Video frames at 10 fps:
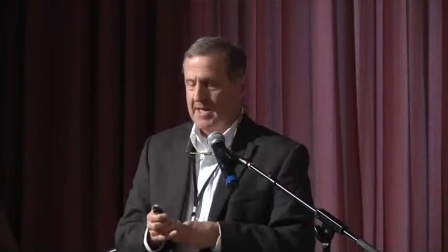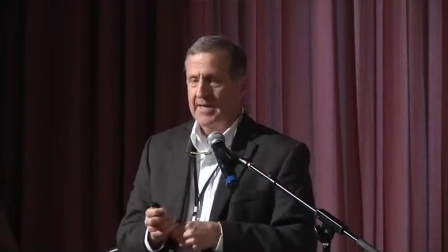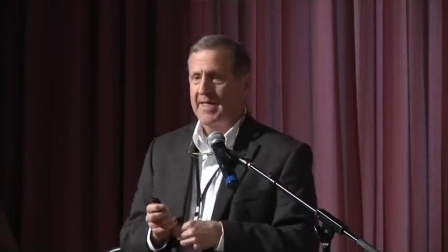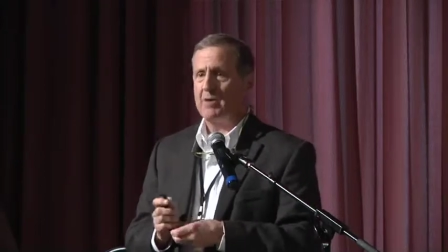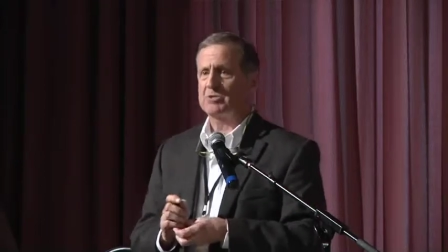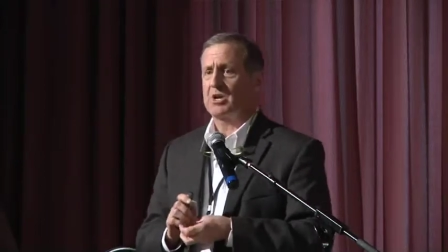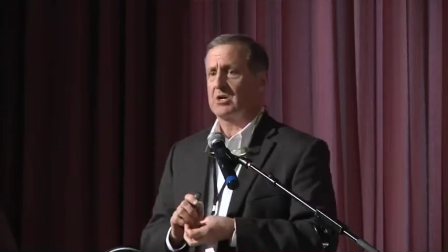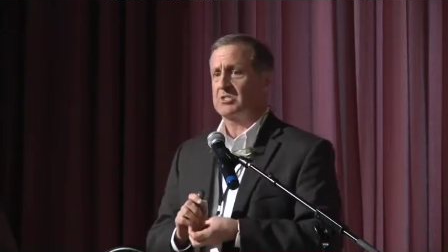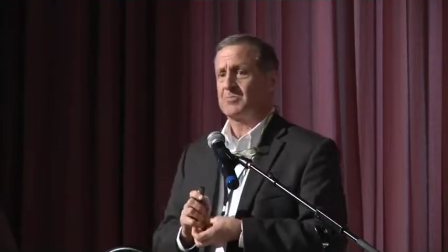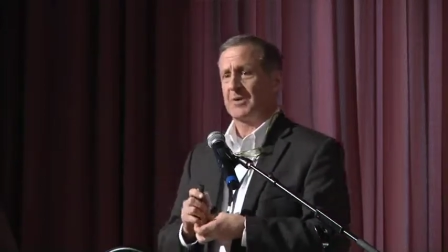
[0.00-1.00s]
And that was our
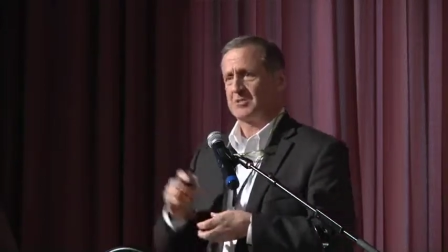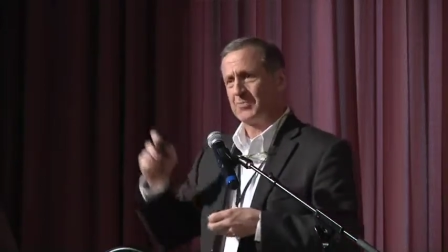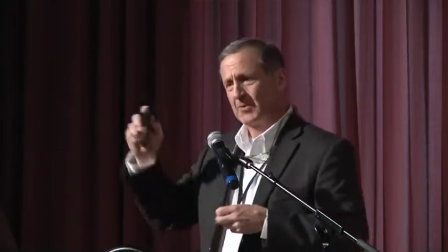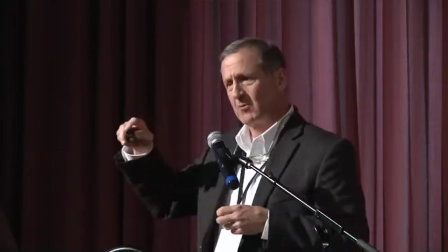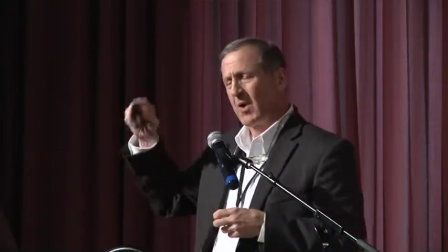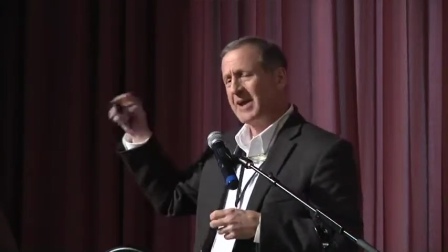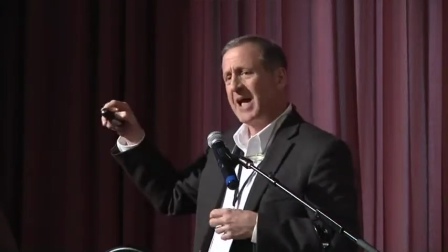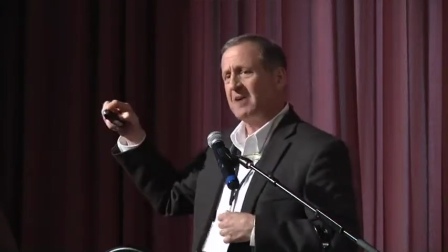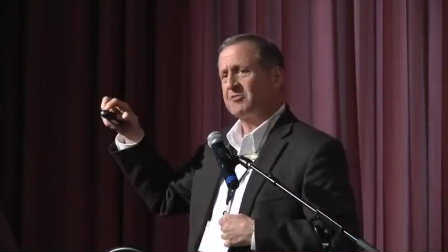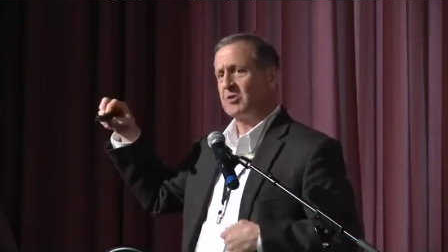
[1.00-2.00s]
experience. But right
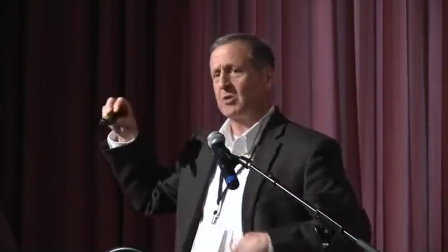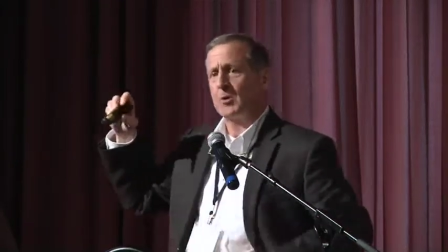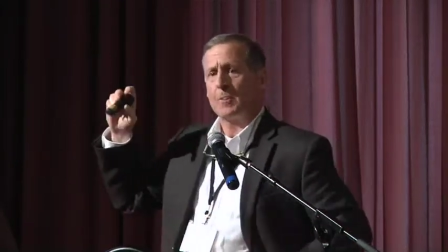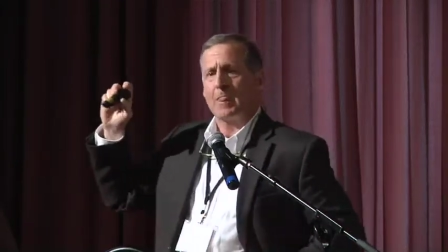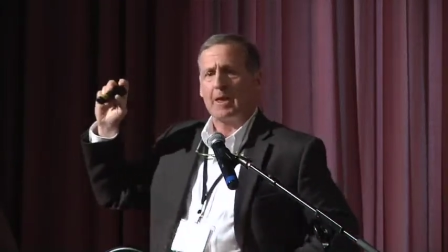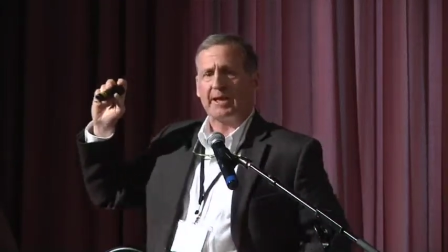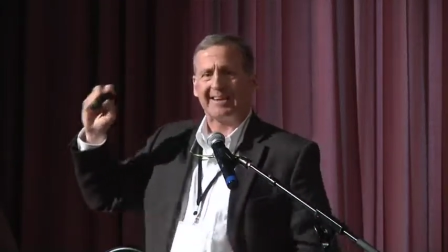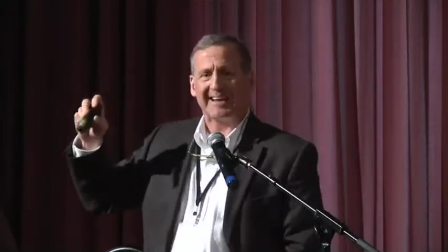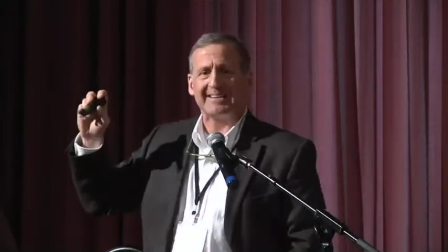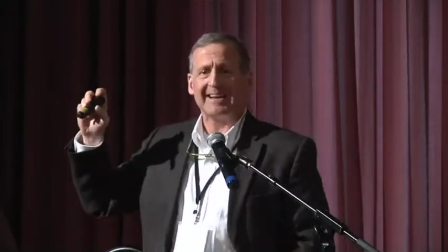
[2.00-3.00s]
after, in
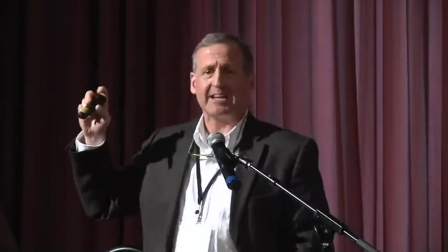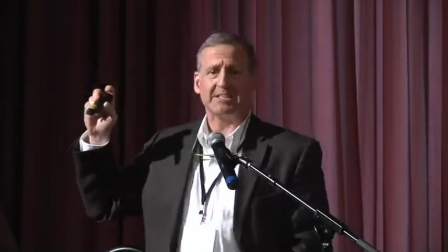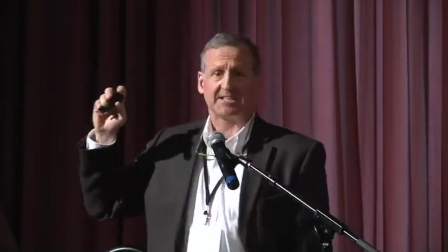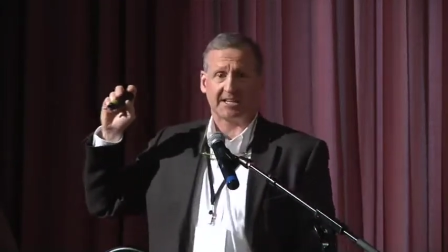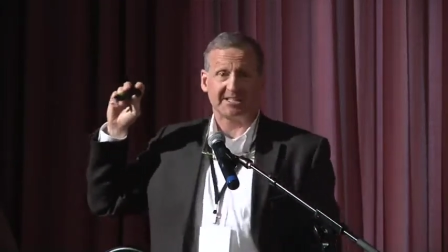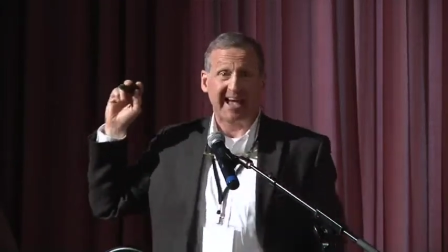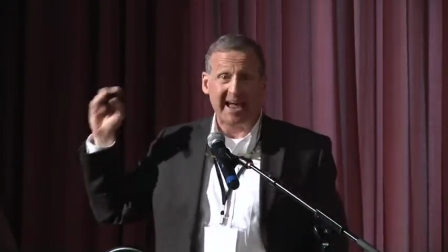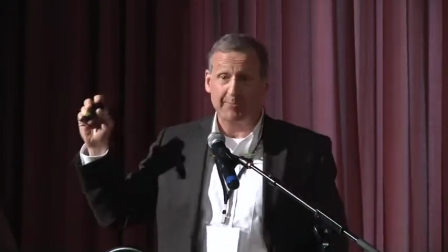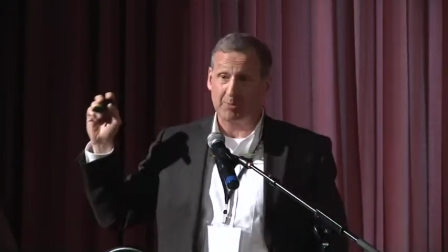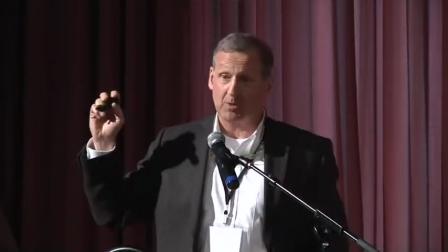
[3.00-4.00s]
1986,
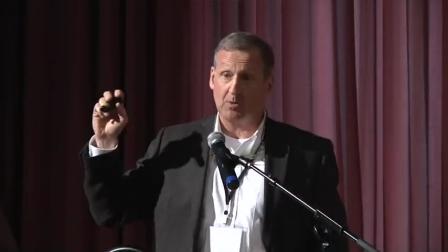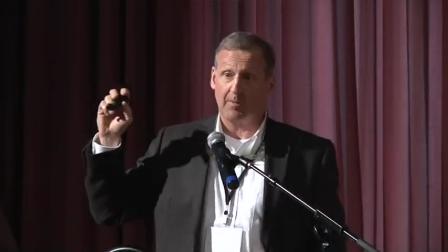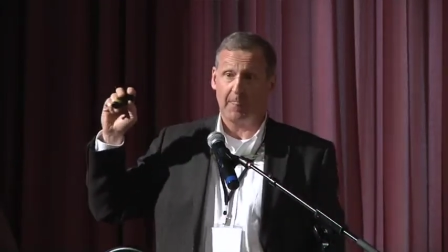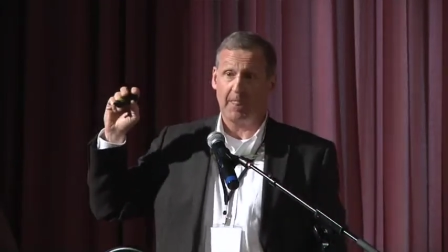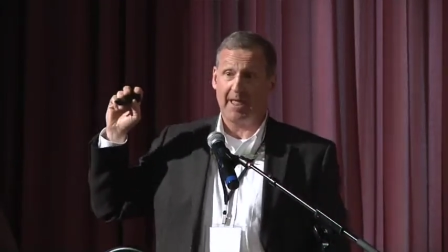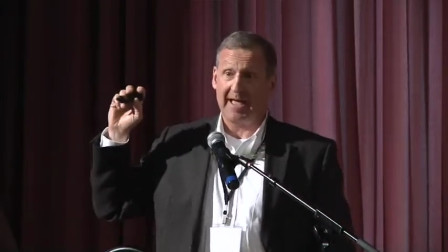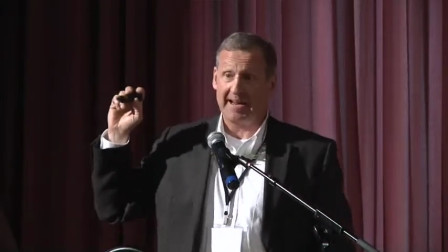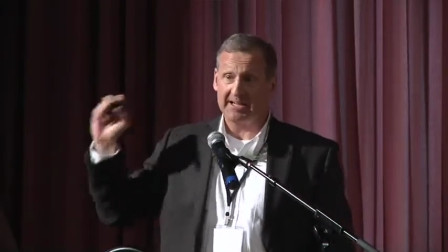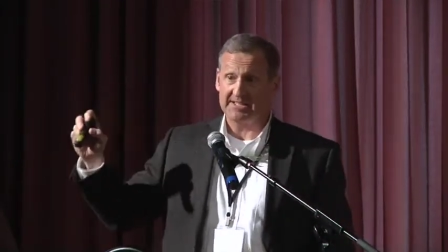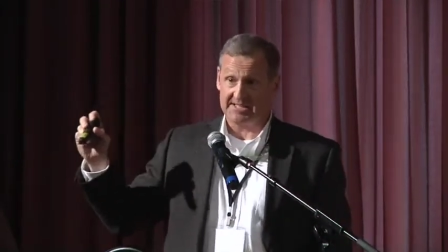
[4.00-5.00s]
April
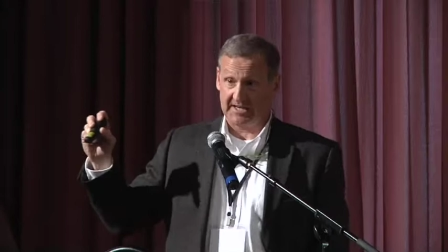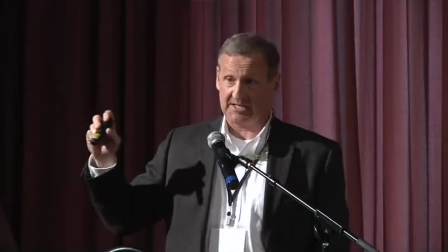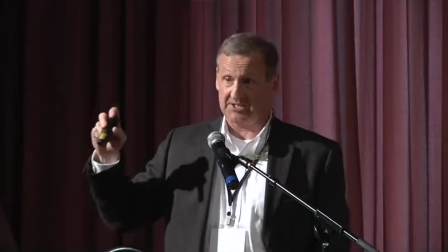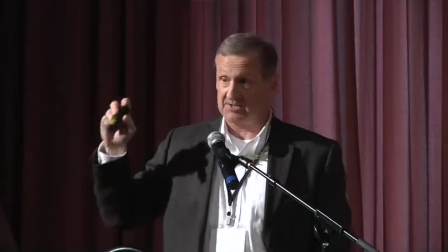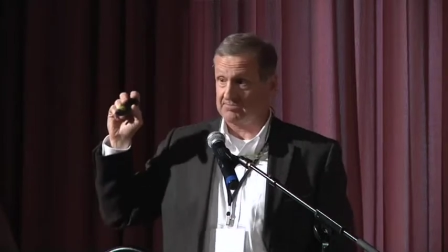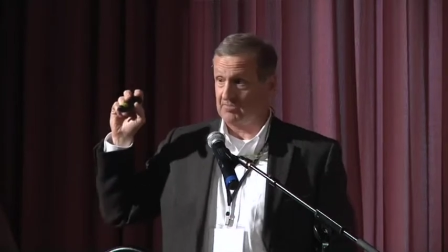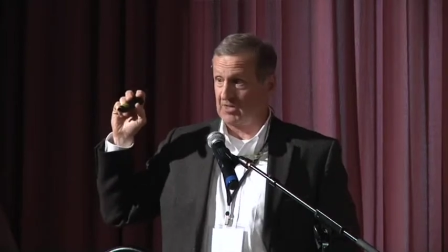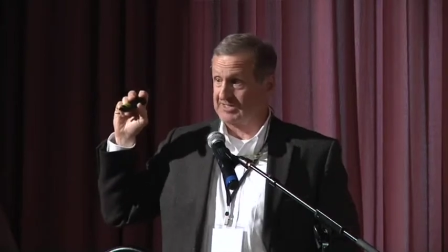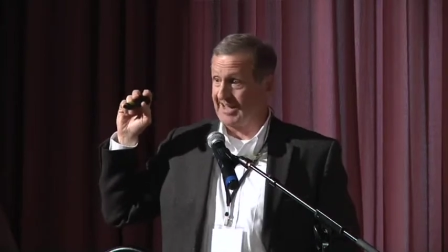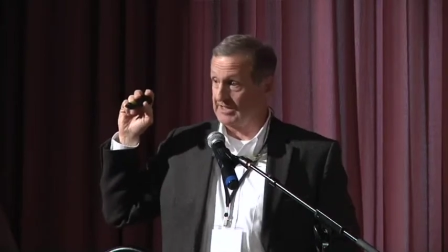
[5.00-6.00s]
86,
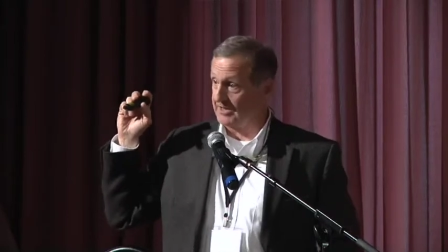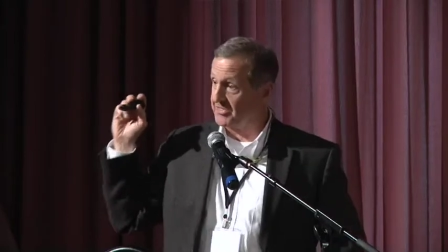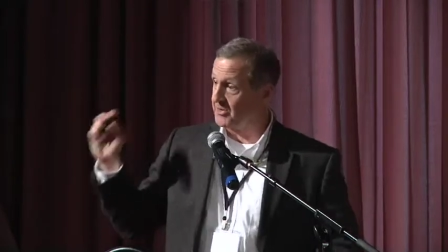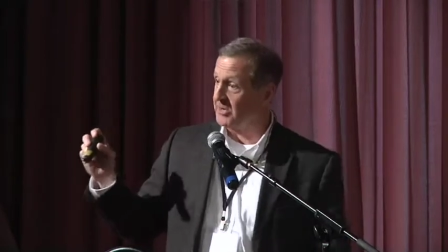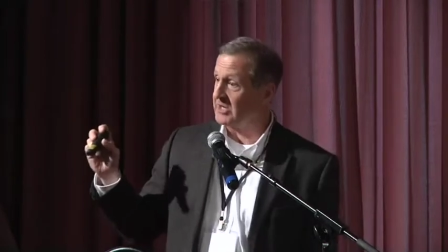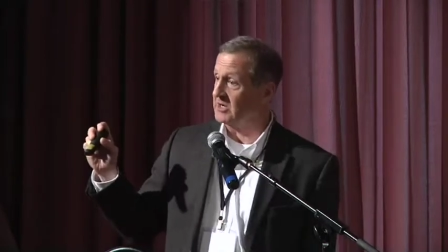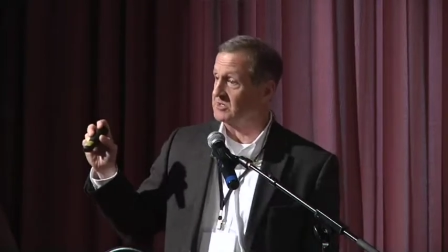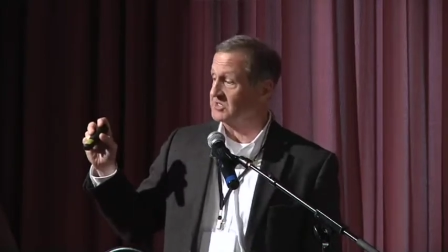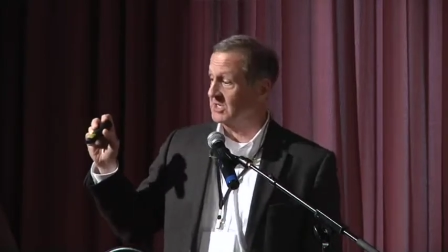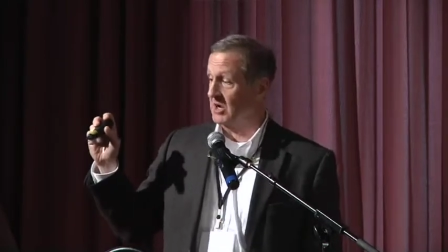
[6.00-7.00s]
exactly 30
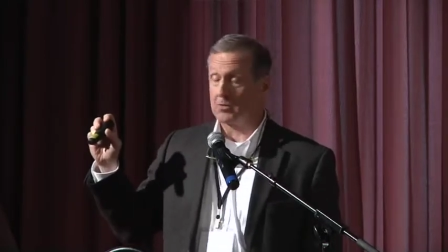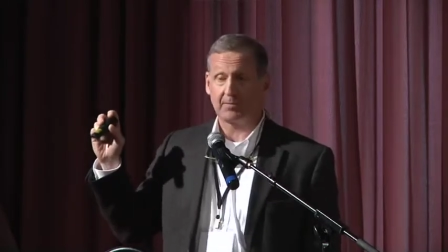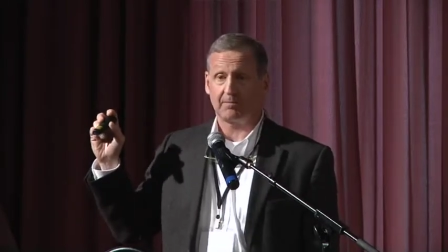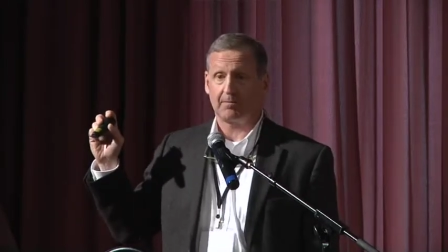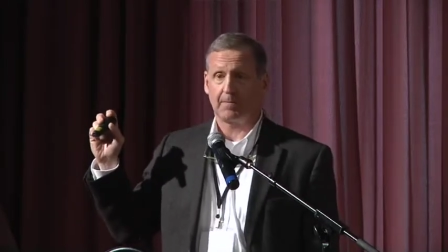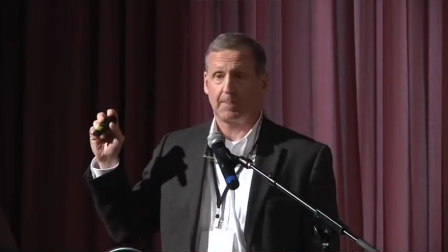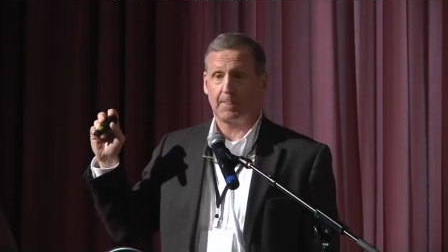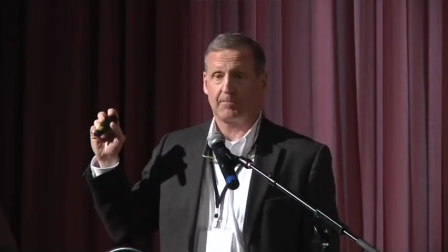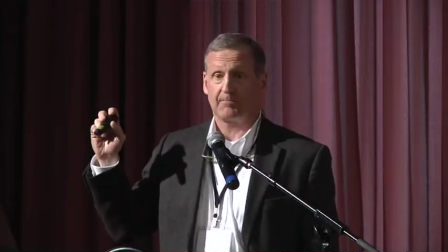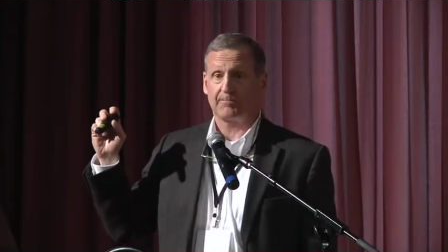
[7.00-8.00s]
years ago,
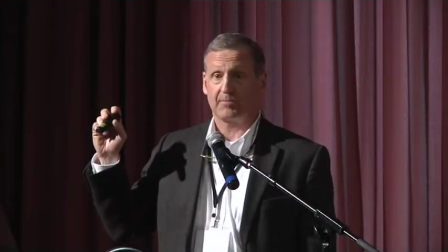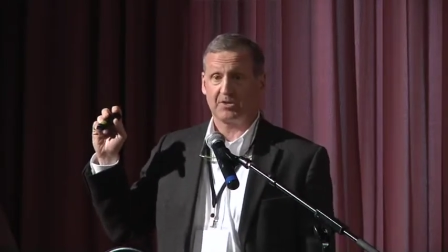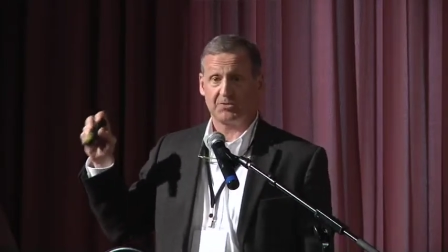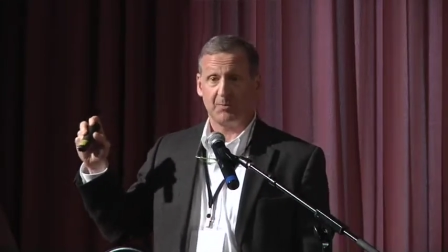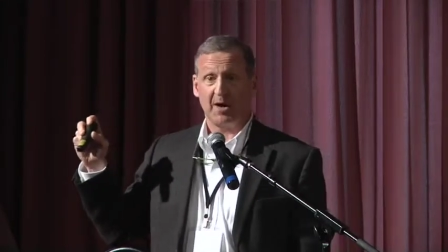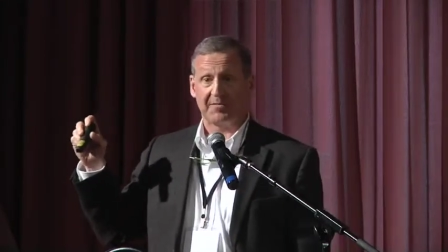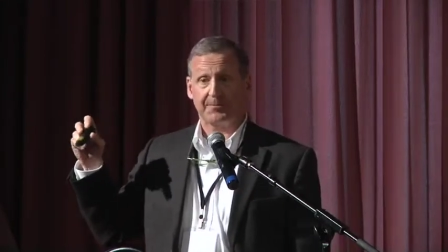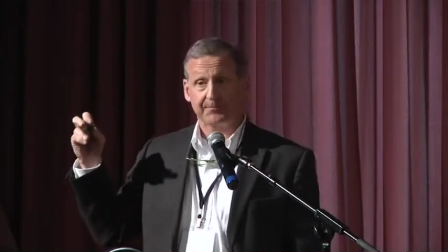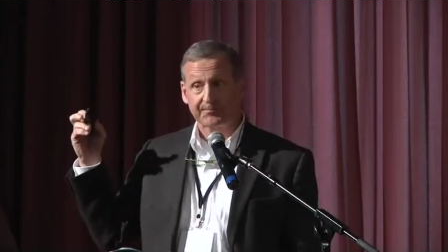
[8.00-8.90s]
this month.